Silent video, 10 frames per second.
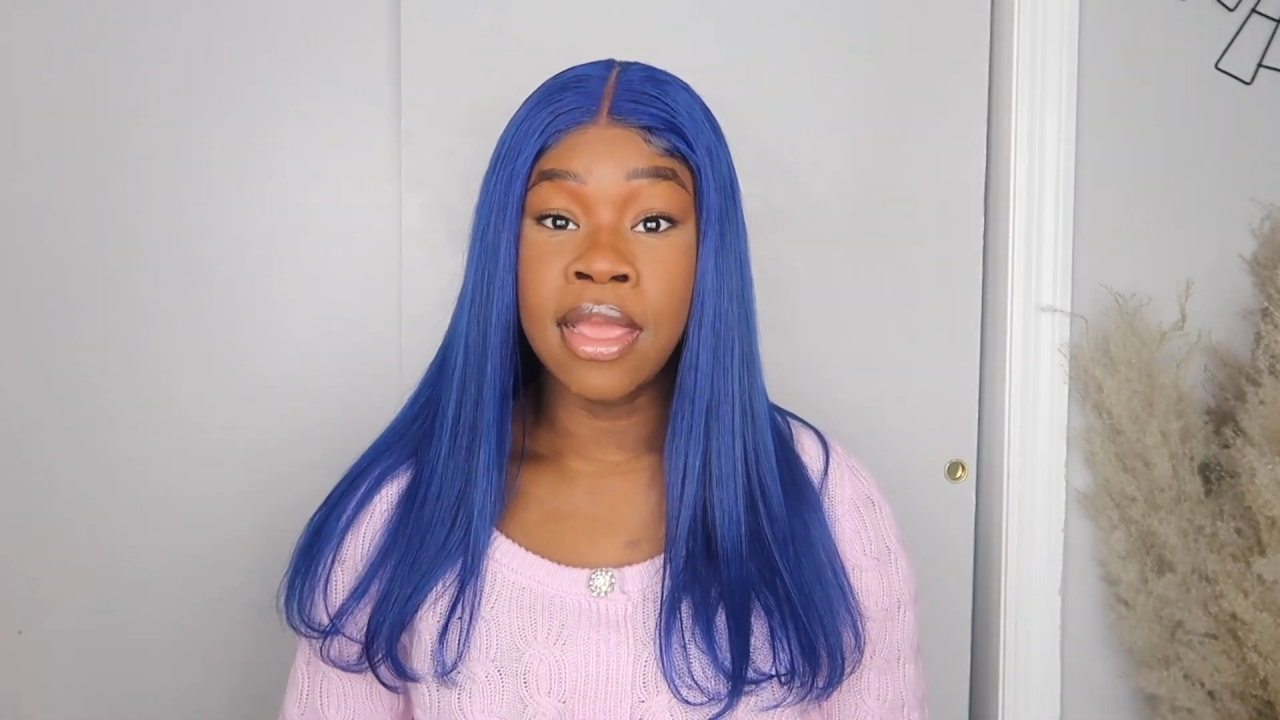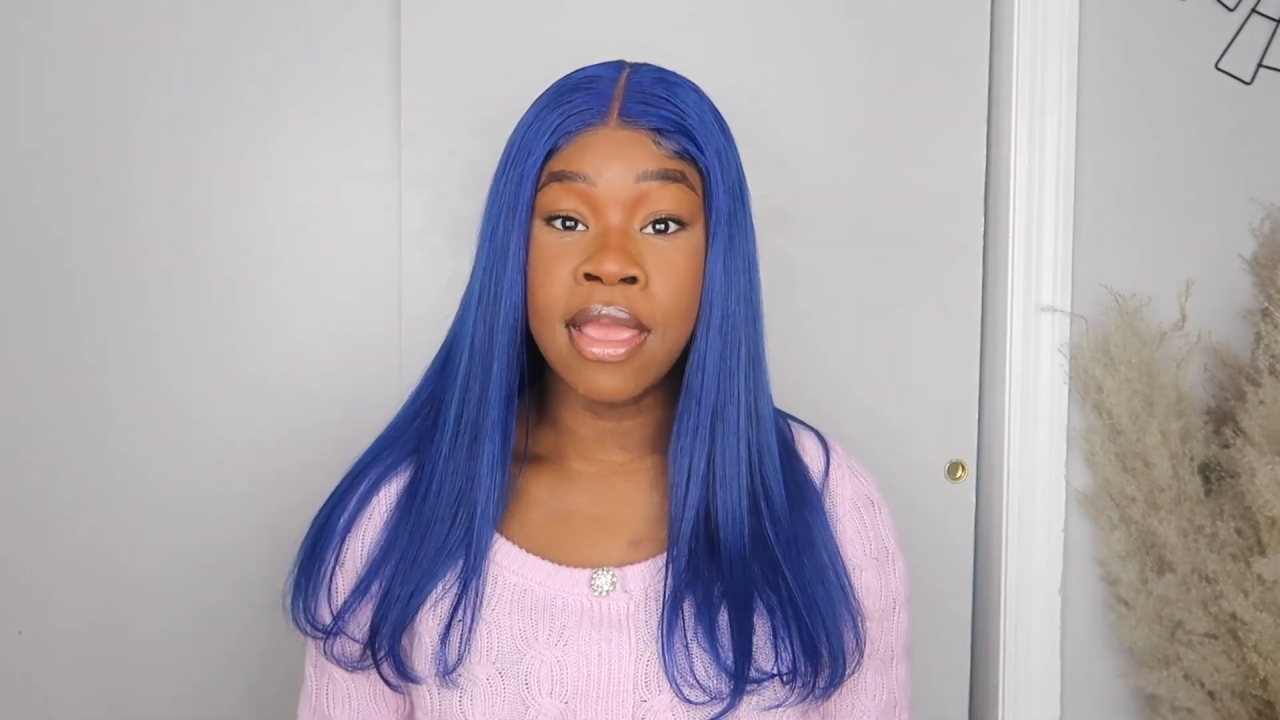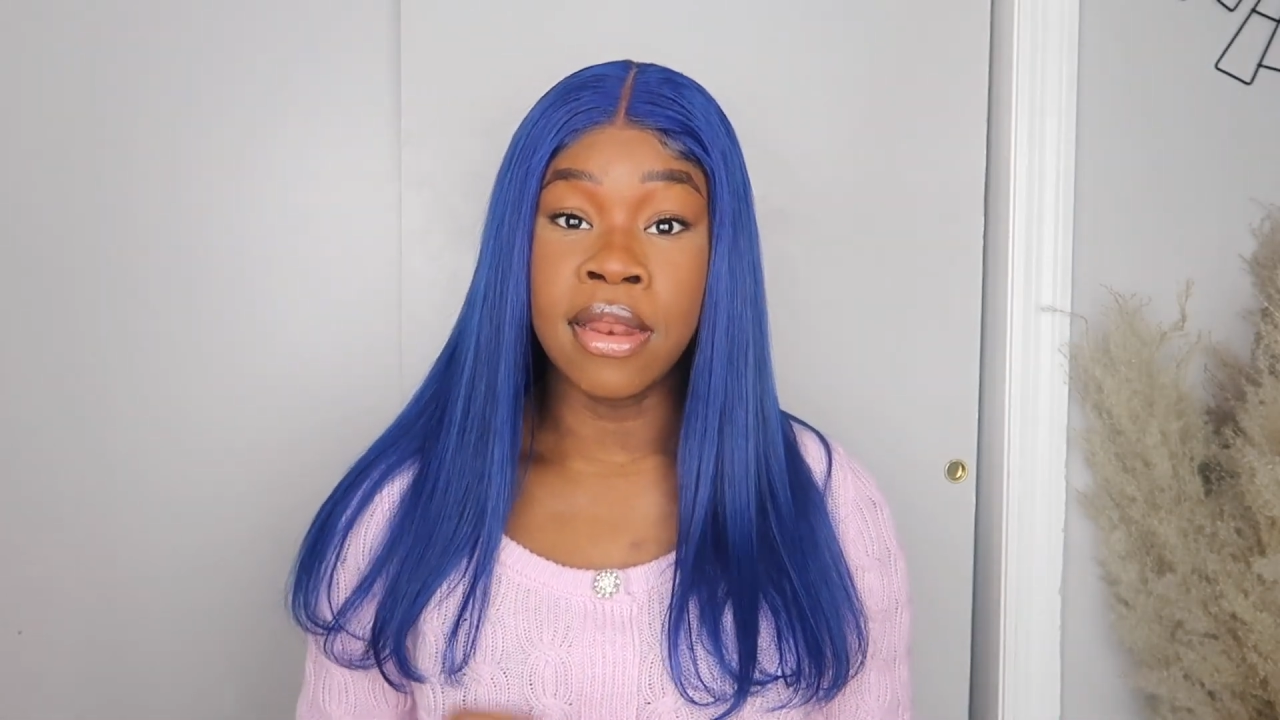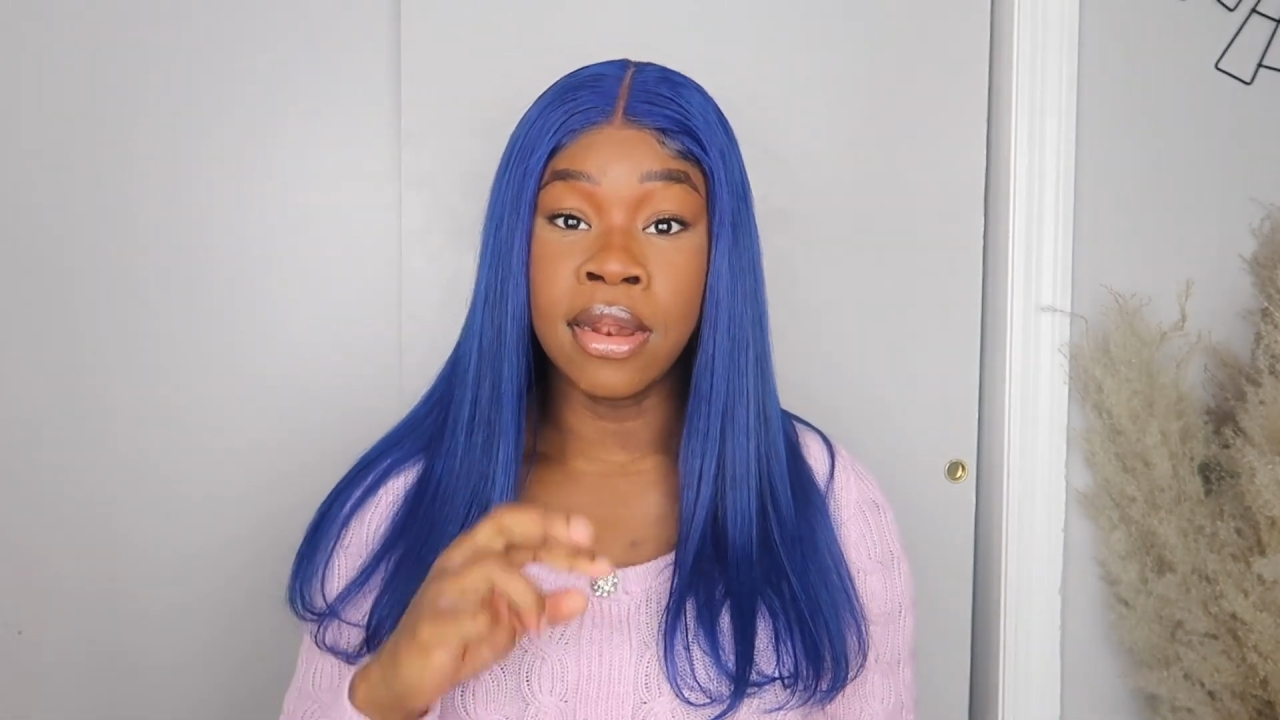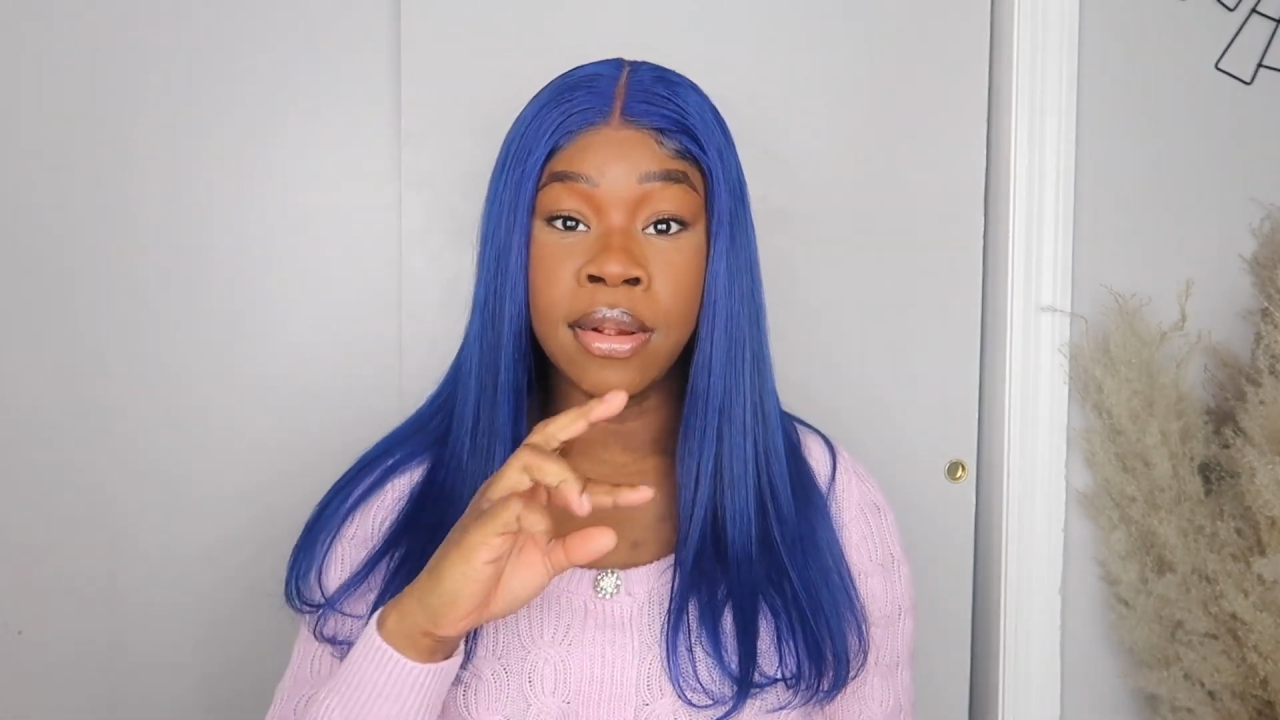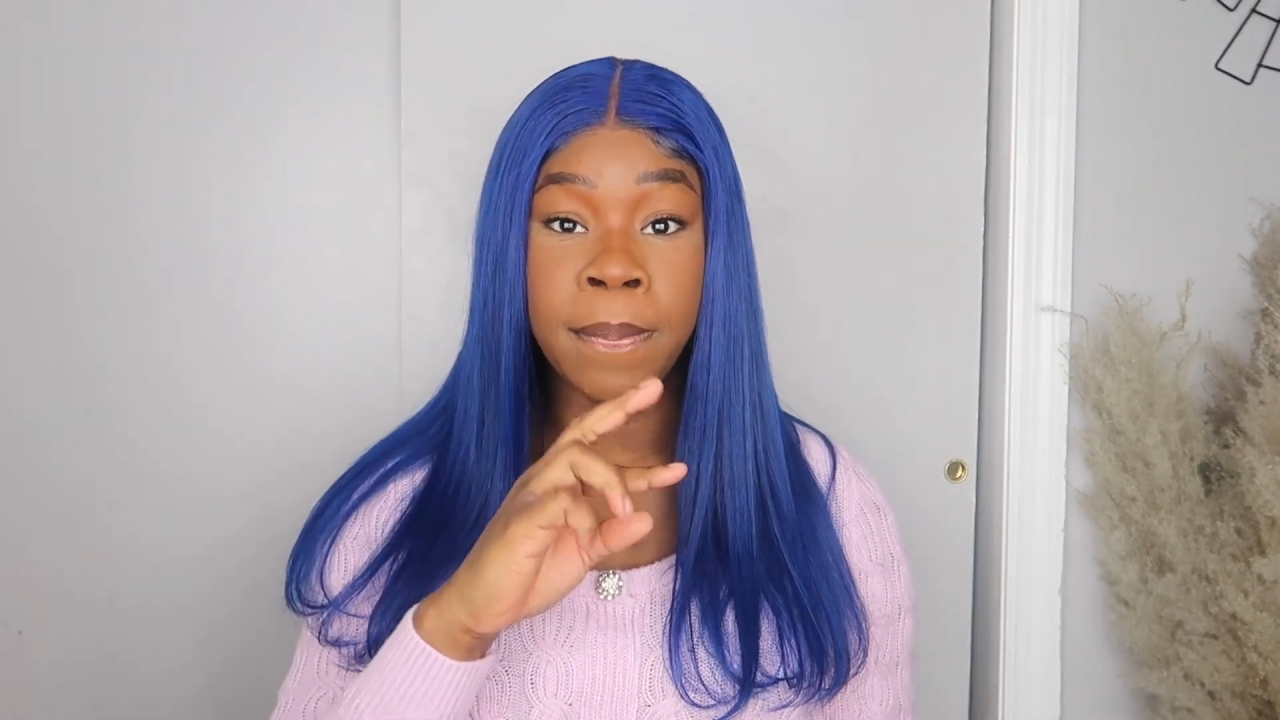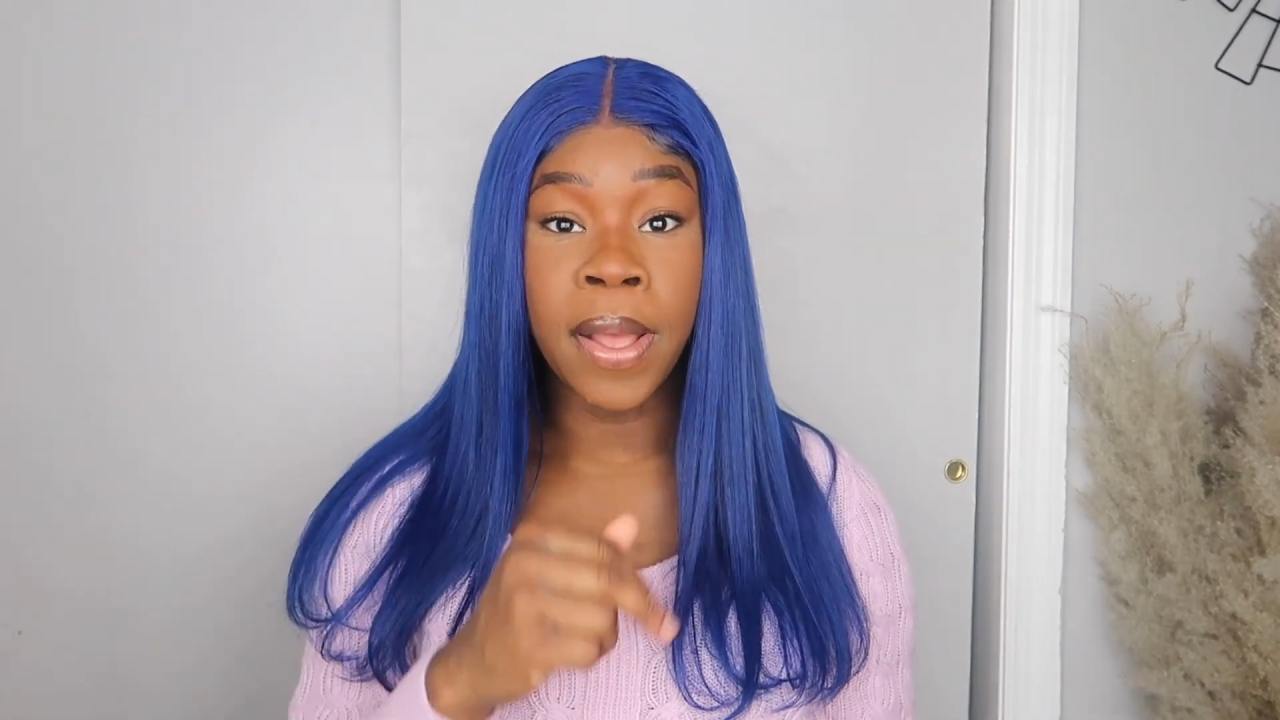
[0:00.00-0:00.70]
and